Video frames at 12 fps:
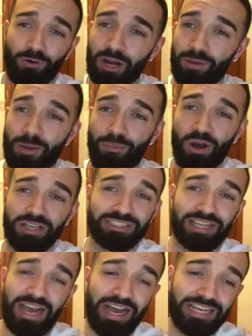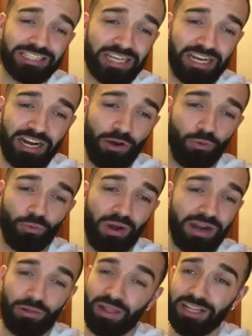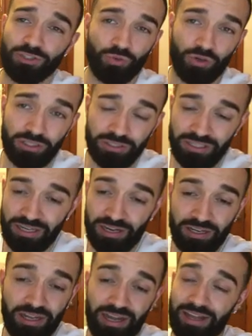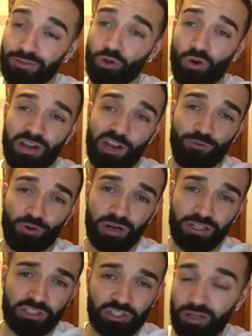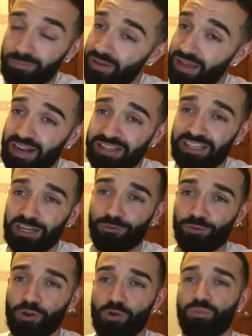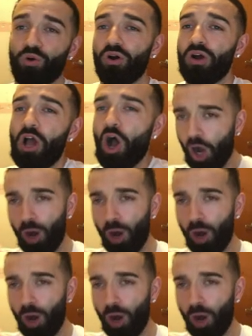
One of my boys uh, shouted out Wine and Lightsworn, uh, donated for it on stream, and I did it for you, bro.